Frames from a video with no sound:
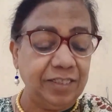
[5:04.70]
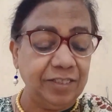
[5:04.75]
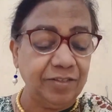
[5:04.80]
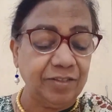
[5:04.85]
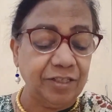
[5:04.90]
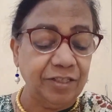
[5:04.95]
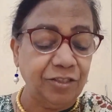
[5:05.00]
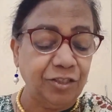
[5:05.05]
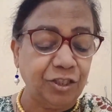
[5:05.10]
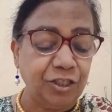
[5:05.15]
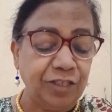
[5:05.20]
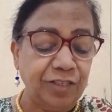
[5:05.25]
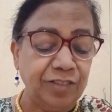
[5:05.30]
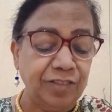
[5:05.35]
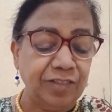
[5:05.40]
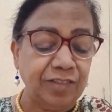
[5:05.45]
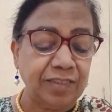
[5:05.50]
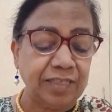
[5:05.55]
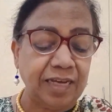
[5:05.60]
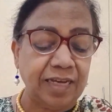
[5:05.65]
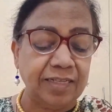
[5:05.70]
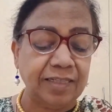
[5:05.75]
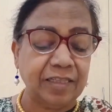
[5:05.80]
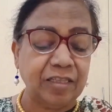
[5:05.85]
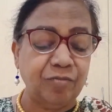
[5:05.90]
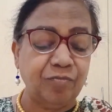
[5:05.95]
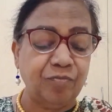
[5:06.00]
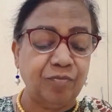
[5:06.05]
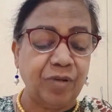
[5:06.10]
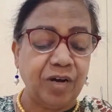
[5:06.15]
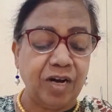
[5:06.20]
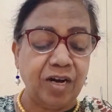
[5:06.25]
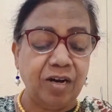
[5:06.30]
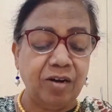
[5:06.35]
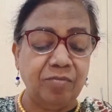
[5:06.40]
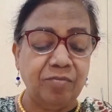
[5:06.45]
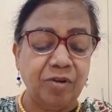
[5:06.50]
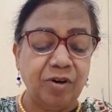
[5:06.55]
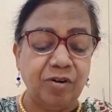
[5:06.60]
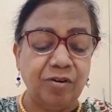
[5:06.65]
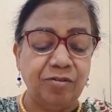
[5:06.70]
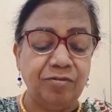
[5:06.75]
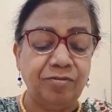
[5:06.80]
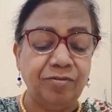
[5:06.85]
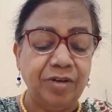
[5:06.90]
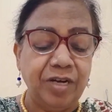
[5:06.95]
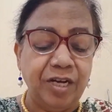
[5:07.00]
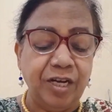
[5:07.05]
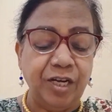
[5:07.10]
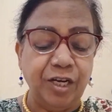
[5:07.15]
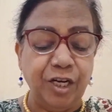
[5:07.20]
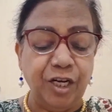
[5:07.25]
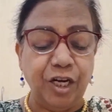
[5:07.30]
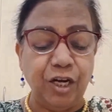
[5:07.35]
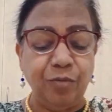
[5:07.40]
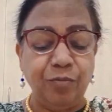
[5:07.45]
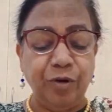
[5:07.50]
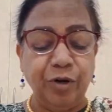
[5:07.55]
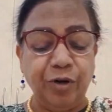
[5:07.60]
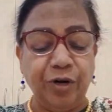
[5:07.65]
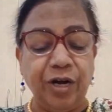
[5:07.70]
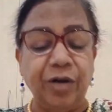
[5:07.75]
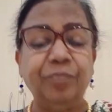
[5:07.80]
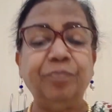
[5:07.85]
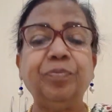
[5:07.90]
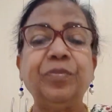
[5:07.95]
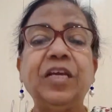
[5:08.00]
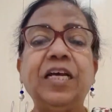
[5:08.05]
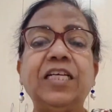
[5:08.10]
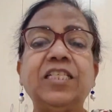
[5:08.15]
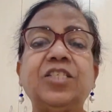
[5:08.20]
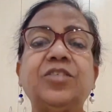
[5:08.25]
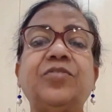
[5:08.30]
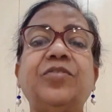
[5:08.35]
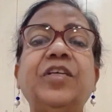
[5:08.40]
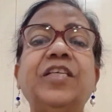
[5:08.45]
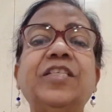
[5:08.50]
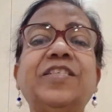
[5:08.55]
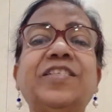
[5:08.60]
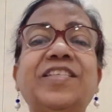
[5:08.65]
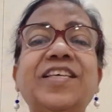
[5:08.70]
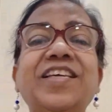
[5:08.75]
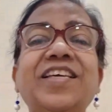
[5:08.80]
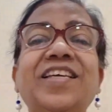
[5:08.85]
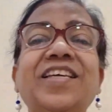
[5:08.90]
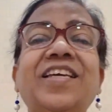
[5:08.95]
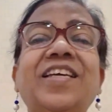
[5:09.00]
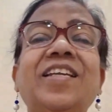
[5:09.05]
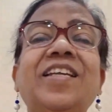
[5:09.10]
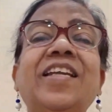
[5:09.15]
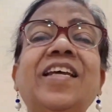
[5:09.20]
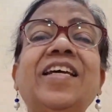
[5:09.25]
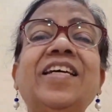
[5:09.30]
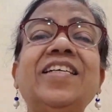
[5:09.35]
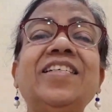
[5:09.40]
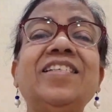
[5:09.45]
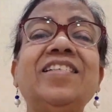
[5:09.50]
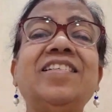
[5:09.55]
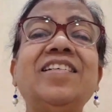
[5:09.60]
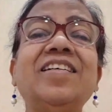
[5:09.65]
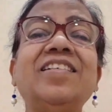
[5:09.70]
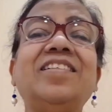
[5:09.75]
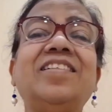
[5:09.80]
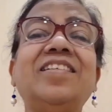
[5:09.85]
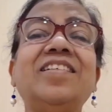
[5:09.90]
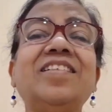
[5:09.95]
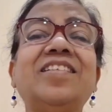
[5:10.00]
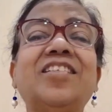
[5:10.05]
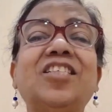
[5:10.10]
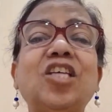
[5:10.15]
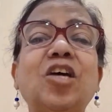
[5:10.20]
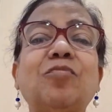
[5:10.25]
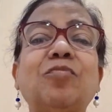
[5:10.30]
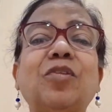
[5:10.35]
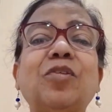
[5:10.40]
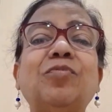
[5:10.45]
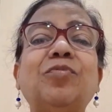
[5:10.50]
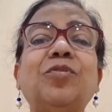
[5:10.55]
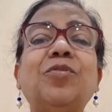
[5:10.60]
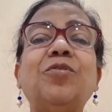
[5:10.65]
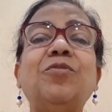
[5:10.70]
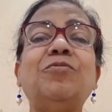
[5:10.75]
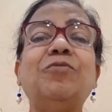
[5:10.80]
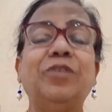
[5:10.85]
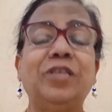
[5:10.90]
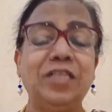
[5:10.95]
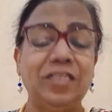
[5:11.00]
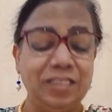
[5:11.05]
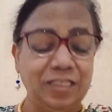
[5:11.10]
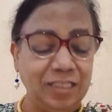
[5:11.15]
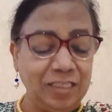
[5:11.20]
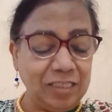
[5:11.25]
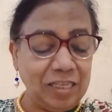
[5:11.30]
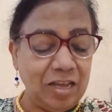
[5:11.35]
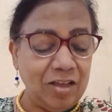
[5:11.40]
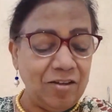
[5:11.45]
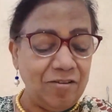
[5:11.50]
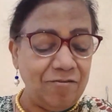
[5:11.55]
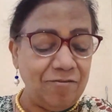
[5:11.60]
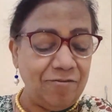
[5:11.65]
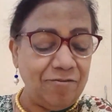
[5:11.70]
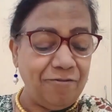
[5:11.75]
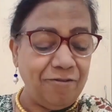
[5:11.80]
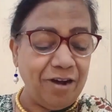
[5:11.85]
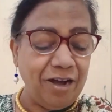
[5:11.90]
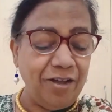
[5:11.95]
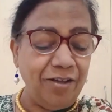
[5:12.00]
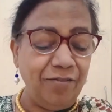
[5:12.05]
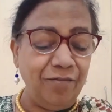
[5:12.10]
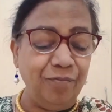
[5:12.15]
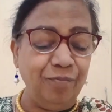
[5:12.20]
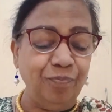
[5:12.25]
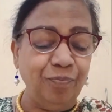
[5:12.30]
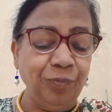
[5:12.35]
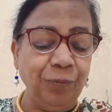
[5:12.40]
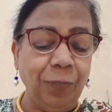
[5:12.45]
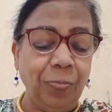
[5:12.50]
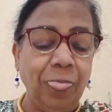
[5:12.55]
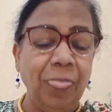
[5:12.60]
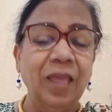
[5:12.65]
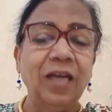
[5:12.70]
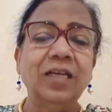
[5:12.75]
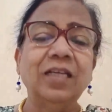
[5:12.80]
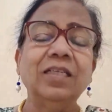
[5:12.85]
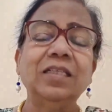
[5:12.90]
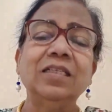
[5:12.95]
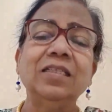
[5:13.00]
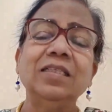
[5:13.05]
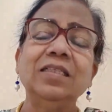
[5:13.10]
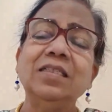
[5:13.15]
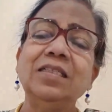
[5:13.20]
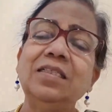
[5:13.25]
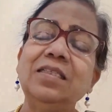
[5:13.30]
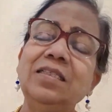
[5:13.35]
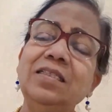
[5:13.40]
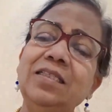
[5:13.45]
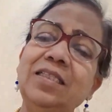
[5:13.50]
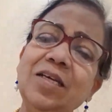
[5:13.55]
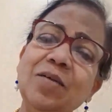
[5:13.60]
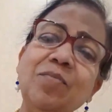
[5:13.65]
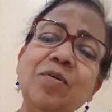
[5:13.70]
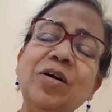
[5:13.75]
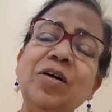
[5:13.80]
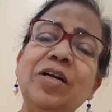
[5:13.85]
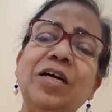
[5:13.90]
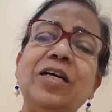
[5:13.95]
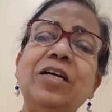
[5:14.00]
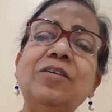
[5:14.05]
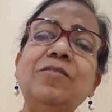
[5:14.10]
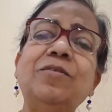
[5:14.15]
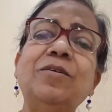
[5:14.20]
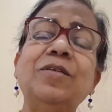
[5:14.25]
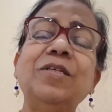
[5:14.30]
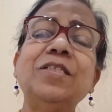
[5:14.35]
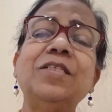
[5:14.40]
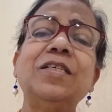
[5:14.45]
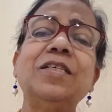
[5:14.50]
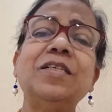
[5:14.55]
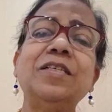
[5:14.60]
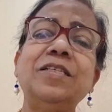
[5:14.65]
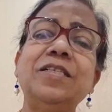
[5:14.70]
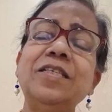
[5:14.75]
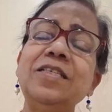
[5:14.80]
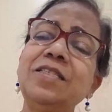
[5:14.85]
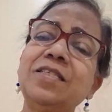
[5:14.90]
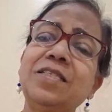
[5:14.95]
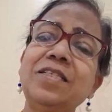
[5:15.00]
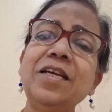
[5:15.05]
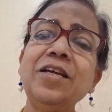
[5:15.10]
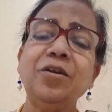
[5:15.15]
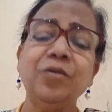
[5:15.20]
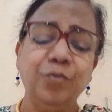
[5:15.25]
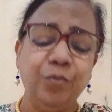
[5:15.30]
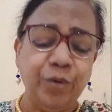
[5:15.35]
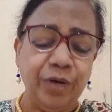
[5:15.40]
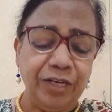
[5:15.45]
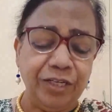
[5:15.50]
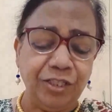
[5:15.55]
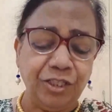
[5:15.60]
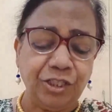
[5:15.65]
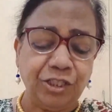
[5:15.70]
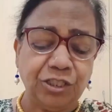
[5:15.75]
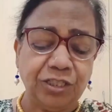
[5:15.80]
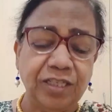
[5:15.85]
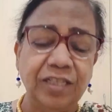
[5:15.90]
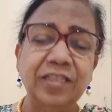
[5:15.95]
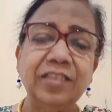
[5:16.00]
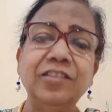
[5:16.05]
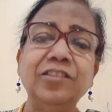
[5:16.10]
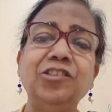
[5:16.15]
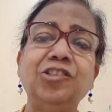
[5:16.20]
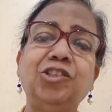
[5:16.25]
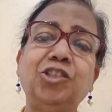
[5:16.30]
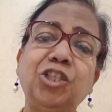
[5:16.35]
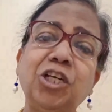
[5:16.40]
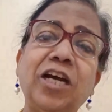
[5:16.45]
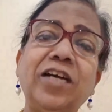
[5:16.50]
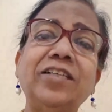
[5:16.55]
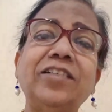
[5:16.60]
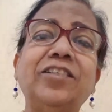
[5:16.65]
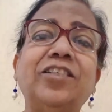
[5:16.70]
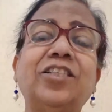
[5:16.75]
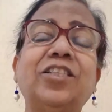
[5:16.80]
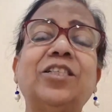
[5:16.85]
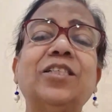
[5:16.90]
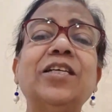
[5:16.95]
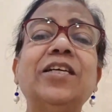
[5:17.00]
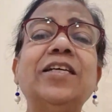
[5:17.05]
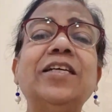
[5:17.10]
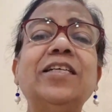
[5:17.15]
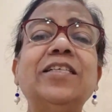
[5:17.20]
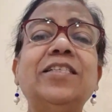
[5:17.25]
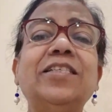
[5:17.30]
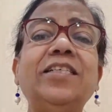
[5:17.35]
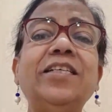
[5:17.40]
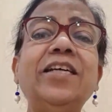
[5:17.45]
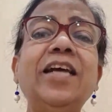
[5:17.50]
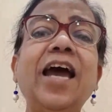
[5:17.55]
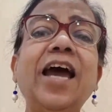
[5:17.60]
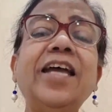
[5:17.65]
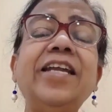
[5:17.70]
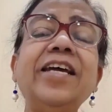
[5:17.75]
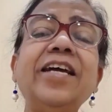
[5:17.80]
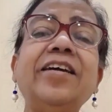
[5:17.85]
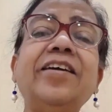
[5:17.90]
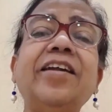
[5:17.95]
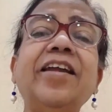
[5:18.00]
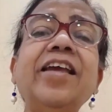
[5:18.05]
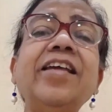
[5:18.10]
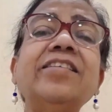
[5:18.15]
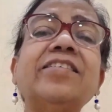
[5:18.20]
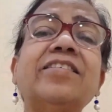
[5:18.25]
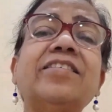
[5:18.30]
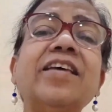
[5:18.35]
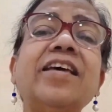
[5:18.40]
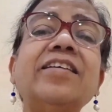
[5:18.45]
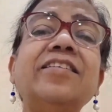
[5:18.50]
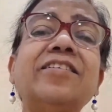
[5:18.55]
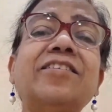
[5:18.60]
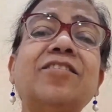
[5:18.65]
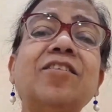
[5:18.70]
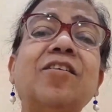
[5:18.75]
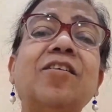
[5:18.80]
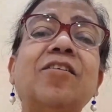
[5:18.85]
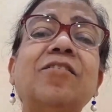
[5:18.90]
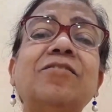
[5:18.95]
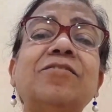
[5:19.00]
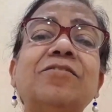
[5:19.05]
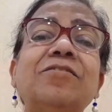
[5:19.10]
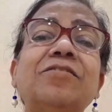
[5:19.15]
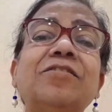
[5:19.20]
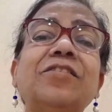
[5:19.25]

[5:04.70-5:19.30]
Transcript: decisions at the palm of Deborah, as we see in Judges chapter 4 verse 5. Deborah was a distinguished judge. She had a great sense of